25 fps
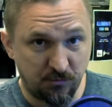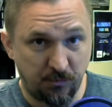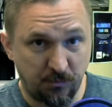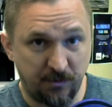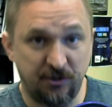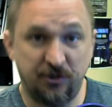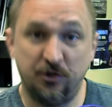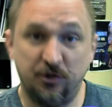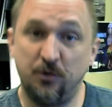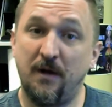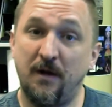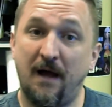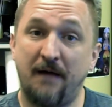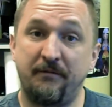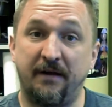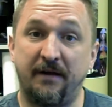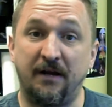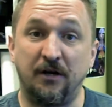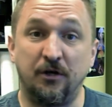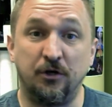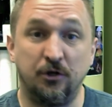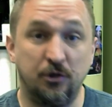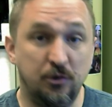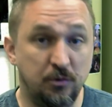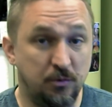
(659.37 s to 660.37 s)
we do have
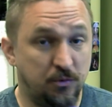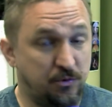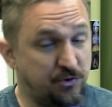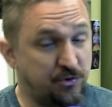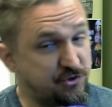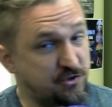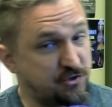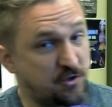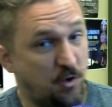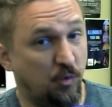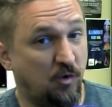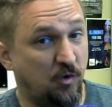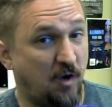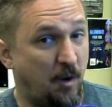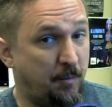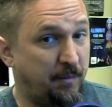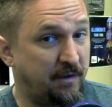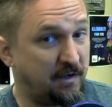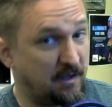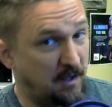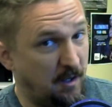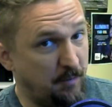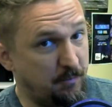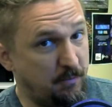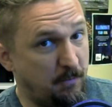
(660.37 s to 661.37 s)
a new show
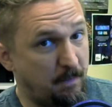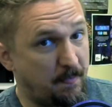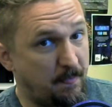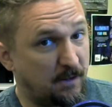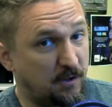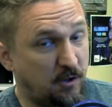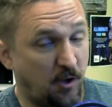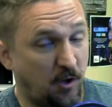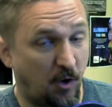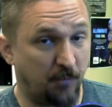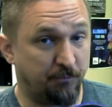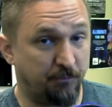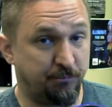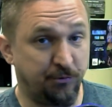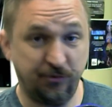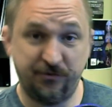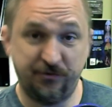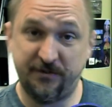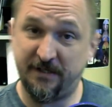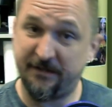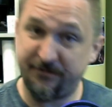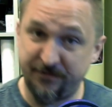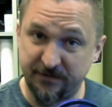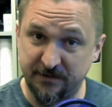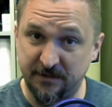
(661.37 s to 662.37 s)
coming up called
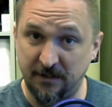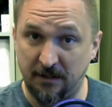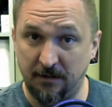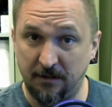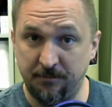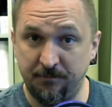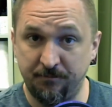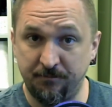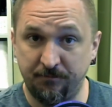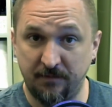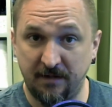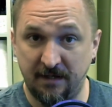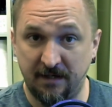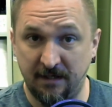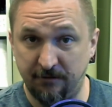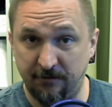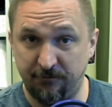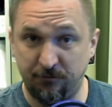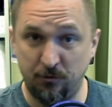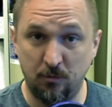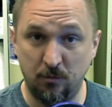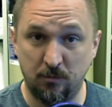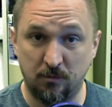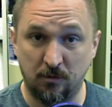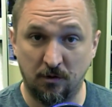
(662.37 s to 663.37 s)
Beautifica. And if
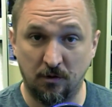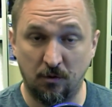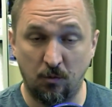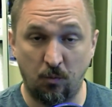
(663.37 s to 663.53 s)
you were